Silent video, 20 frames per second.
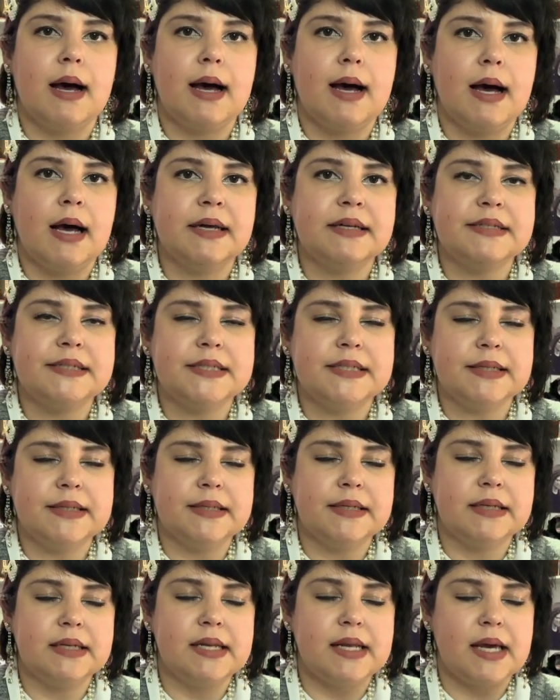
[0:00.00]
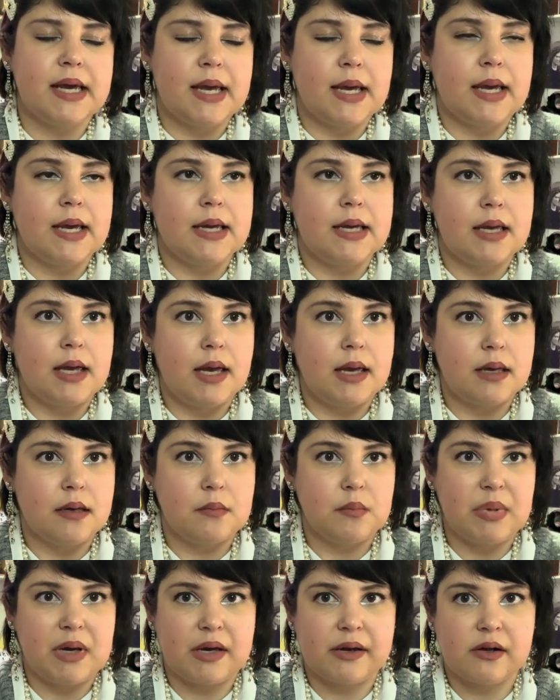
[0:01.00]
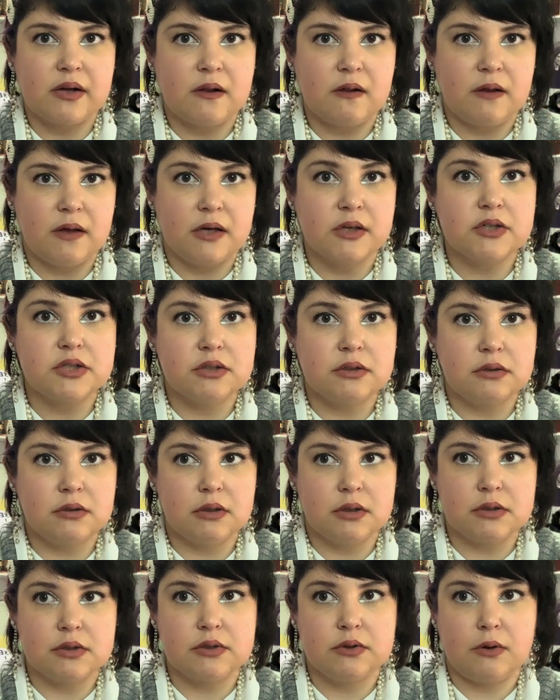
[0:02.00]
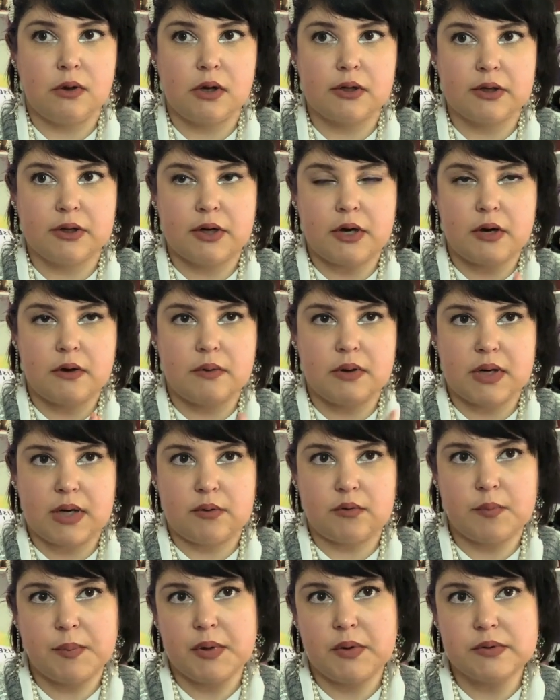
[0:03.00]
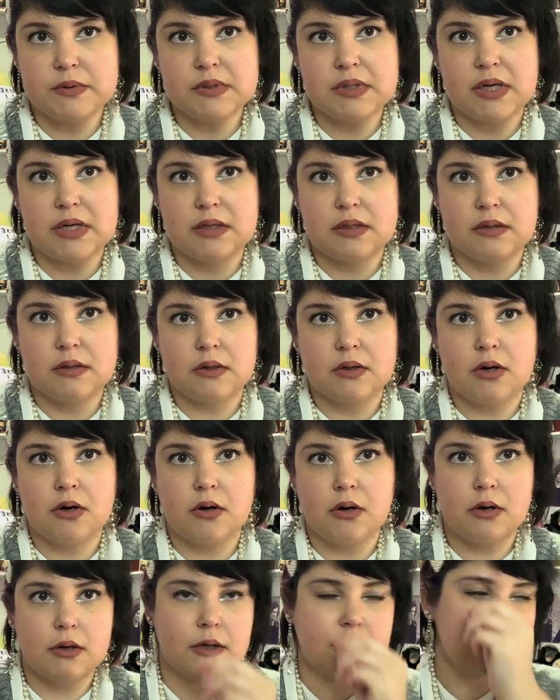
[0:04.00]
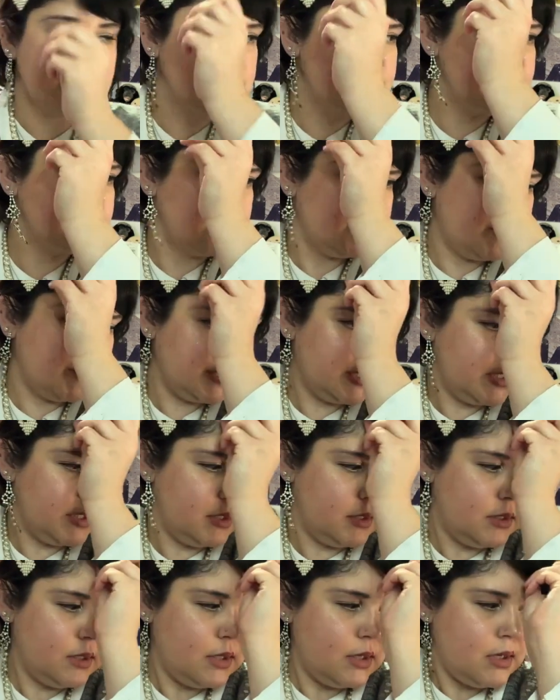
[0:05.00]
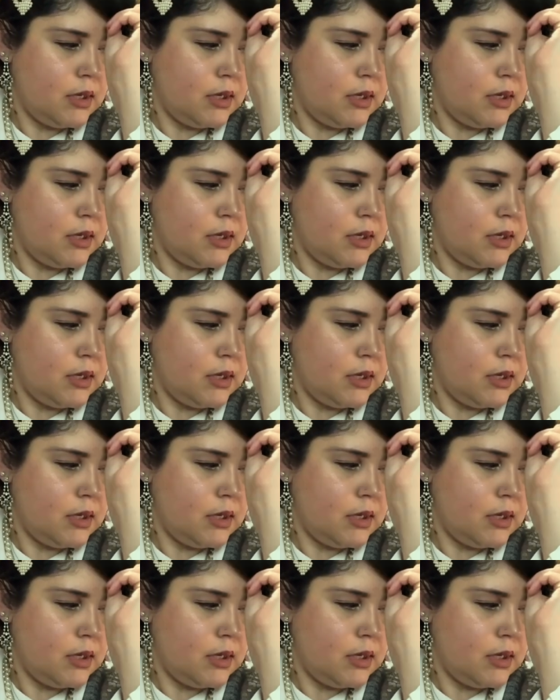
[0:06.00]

I did a handbag collection not too long ago and I will post that in the cards, but